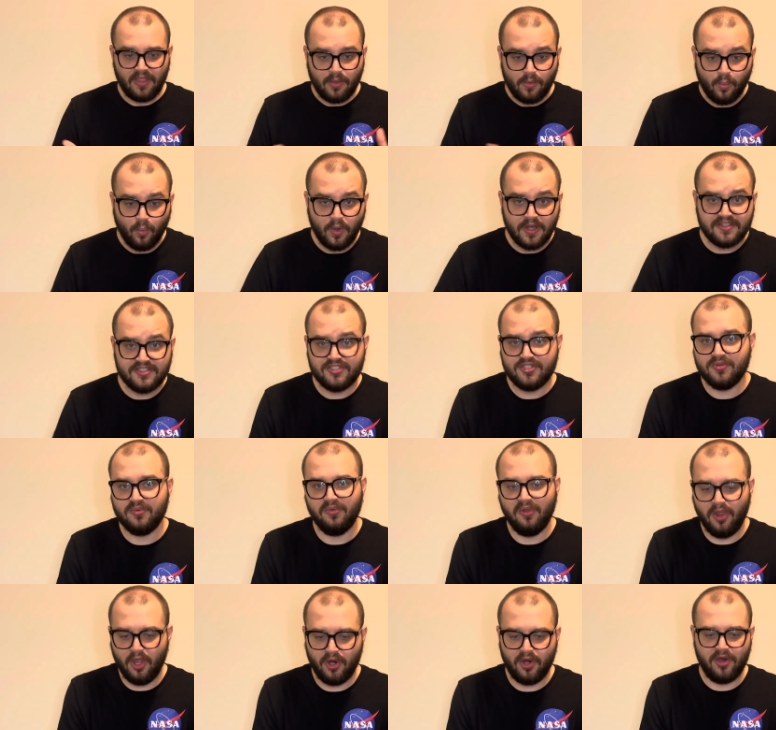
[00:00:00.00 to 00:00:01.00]
once you
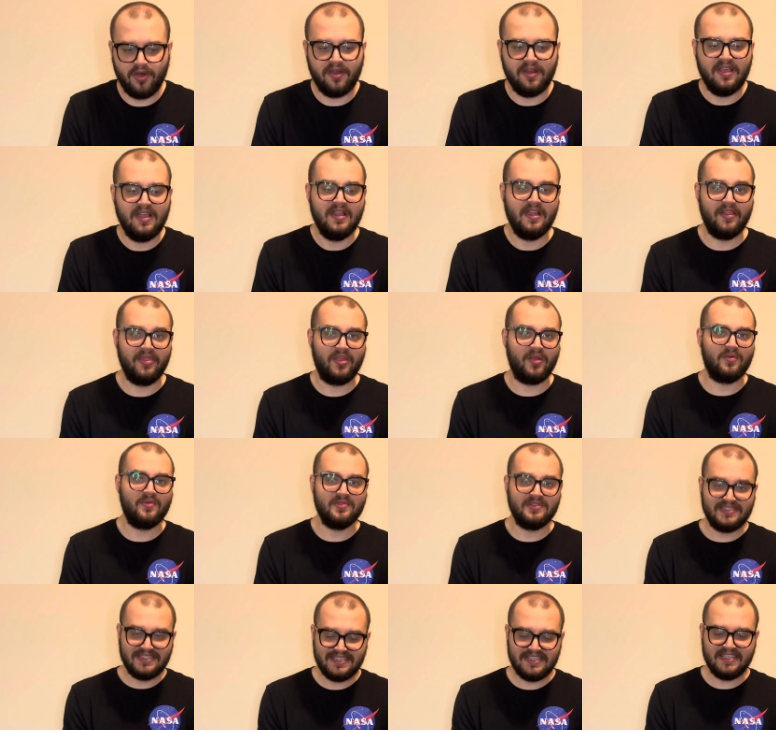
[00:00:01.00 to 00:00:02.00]
learn the
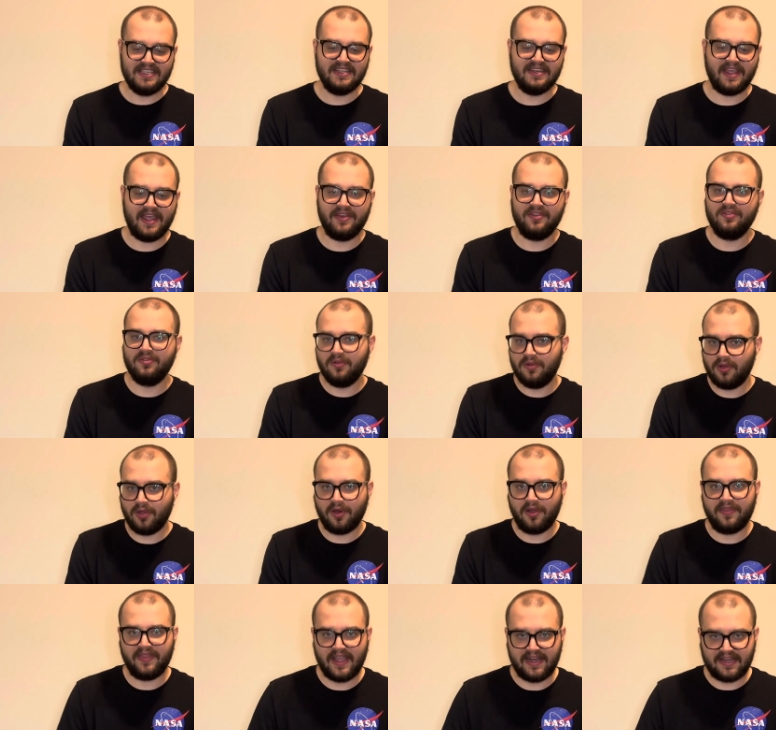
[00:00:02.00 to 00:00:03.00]
routine and you
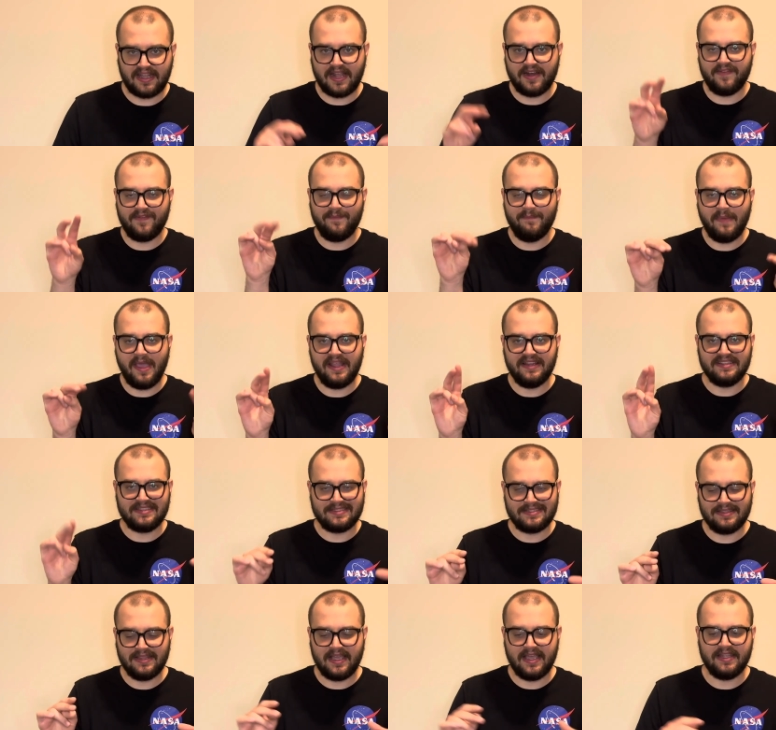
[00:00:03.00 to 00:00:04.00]
learn that kind of main
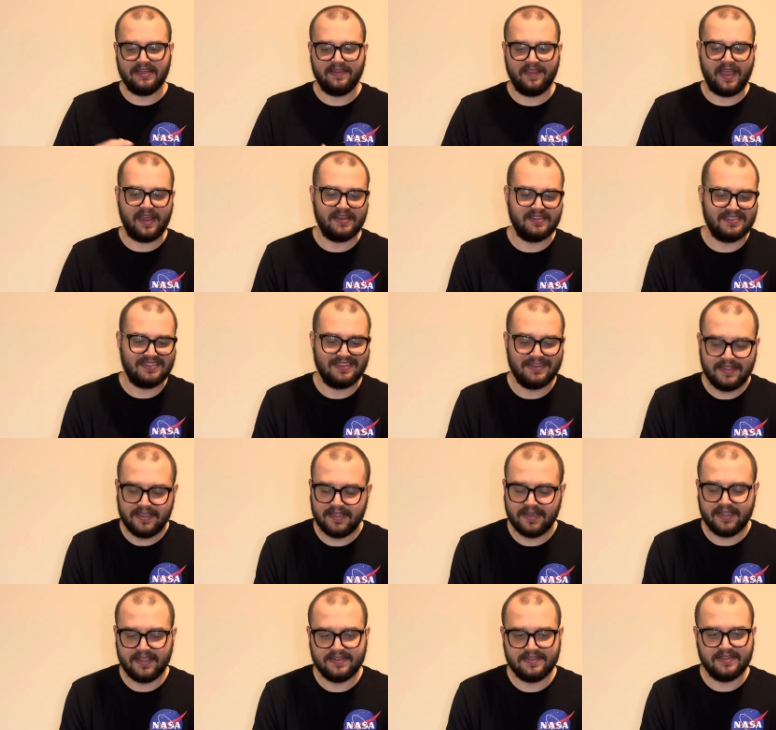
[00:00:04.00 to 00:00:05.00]
slide that is
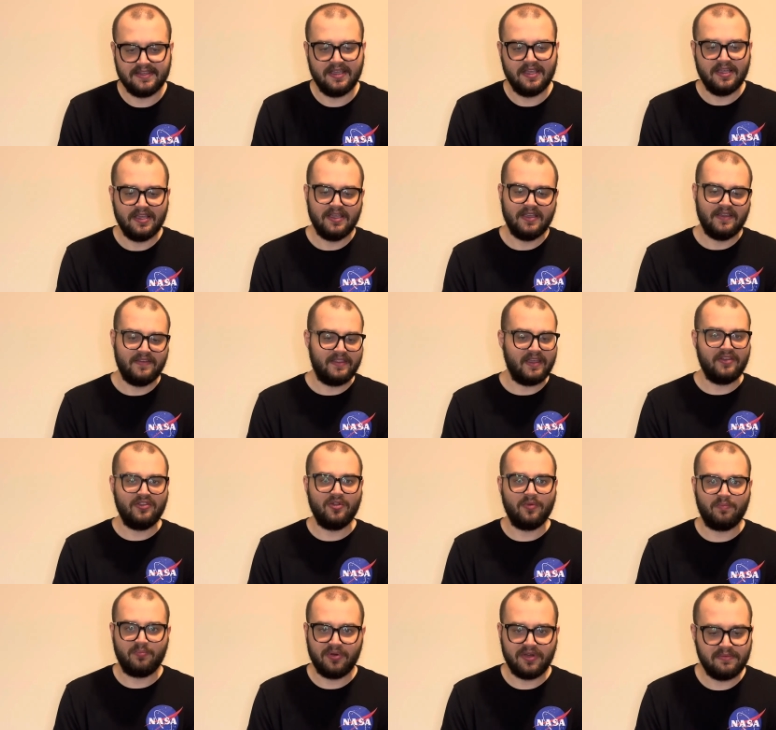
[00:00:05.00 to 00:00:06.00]
needed, then
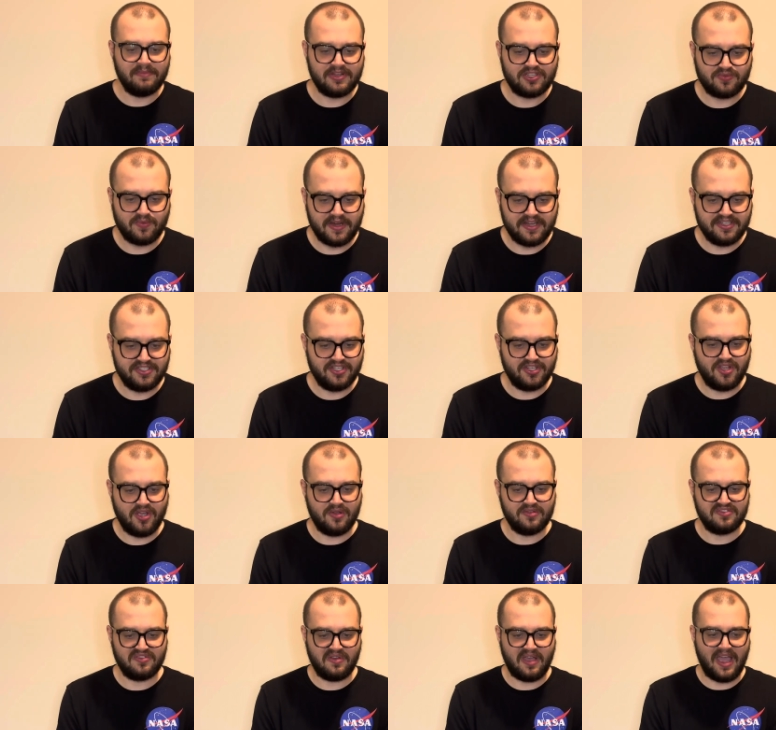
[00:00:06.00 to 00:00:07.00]
you're pretty much ready to
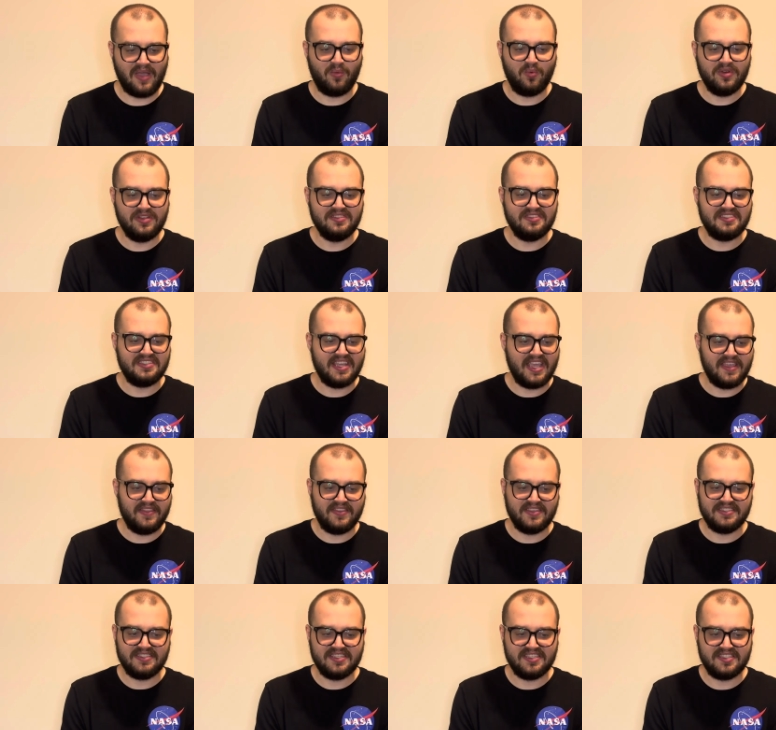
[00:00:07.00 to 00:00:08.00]
go. So I wouldn't say
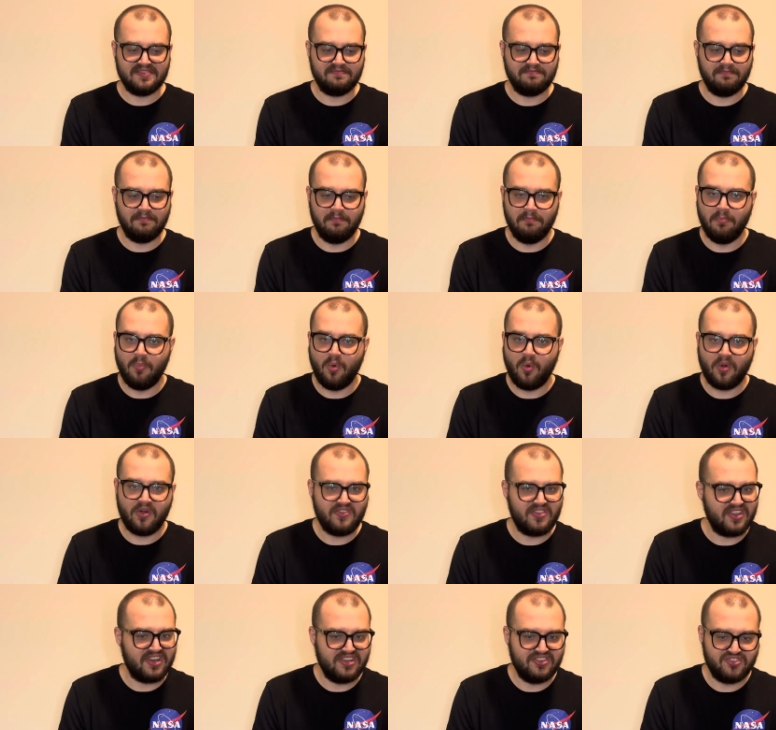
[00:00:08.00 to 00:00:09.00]
this is more
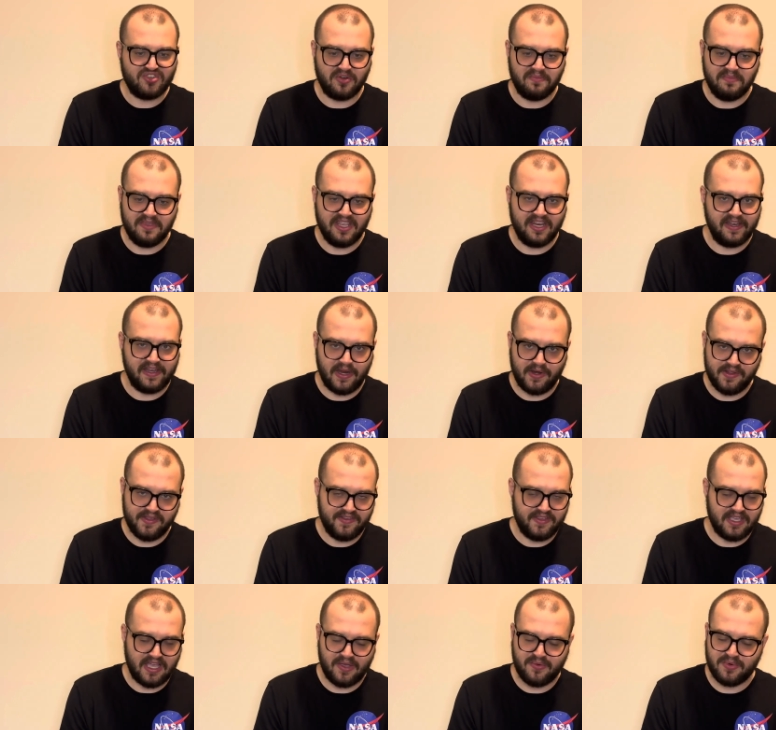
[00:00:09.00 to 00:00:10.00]
than intermediate.
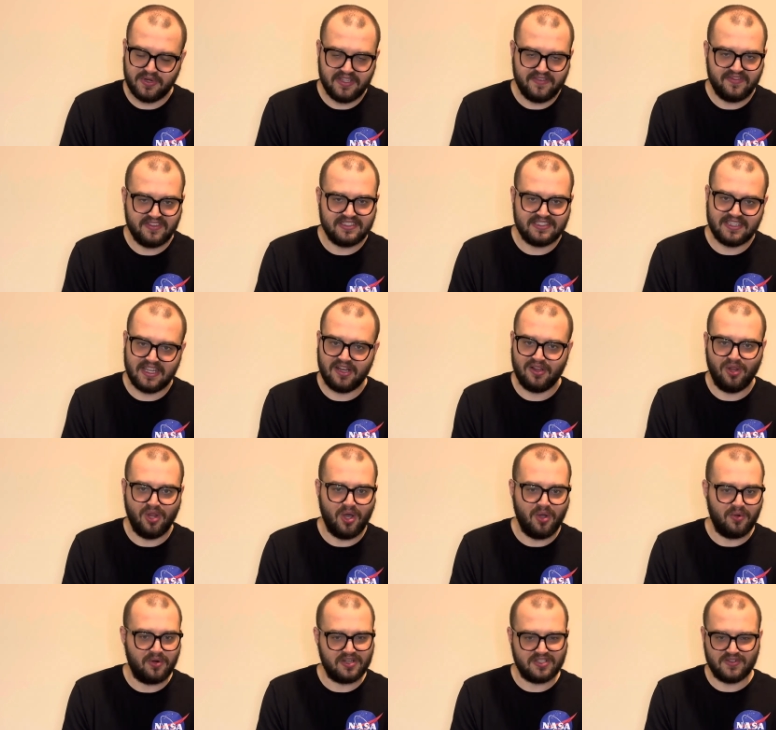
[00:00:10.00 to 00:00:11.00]
I'd, I would even say
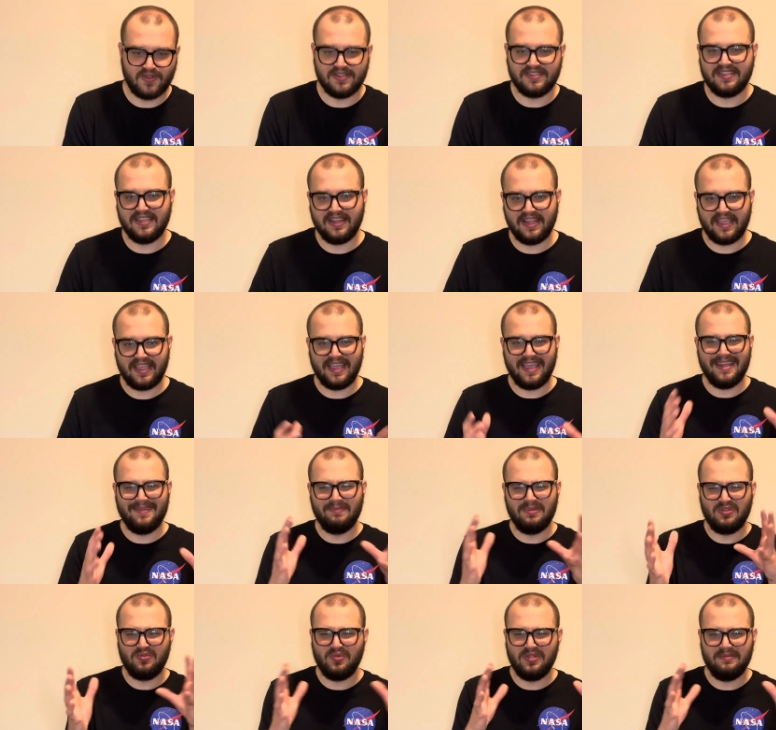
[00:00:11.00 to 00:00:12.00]
lower. So I'd say like in
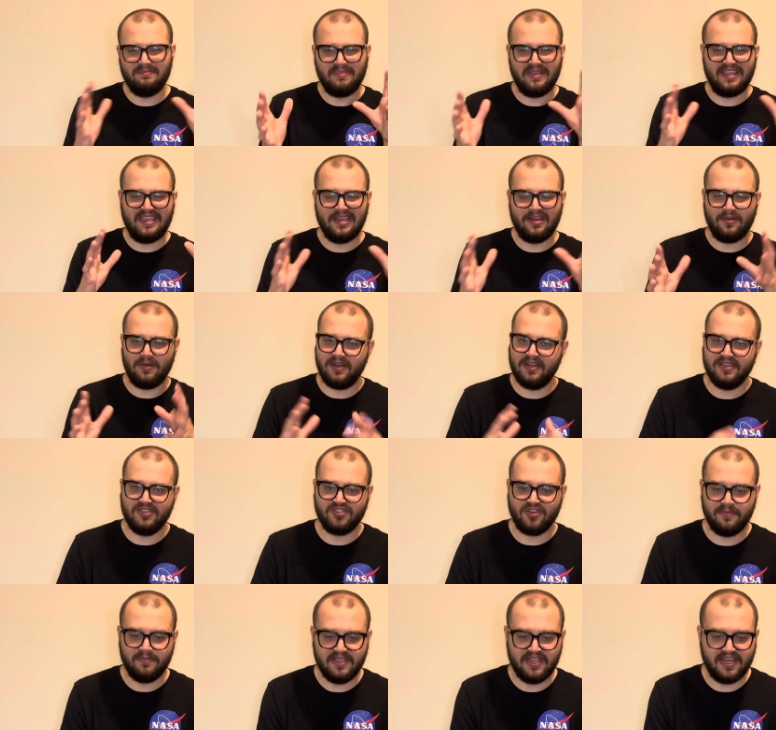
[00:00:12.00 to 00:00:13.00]
between beginner and
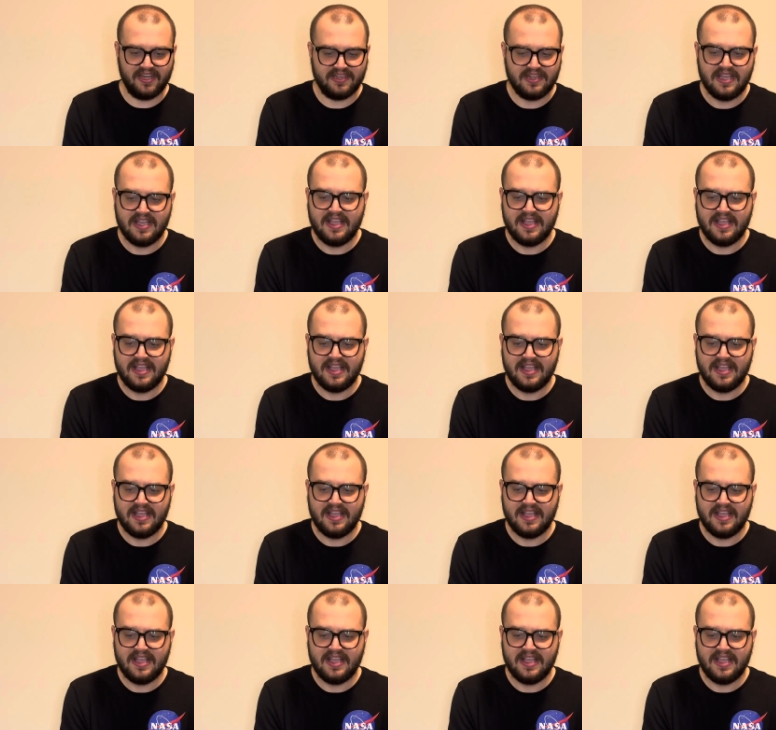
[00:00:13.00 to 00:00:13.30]
intermediate.